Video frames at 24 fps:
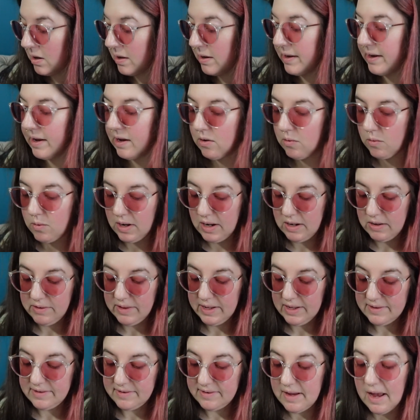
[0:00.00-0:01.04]
Now, while
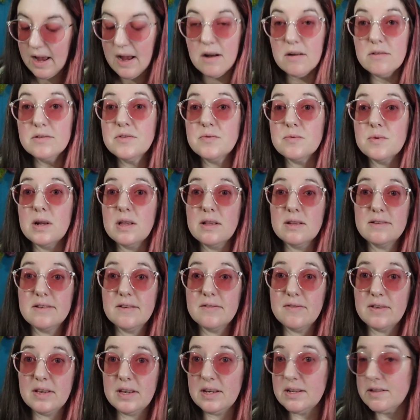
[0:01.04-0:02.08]
that sounds
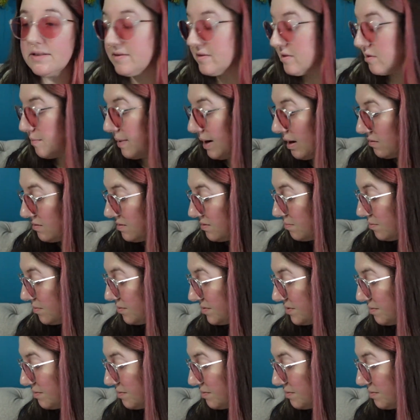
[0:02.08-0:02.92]
relatively insurmountable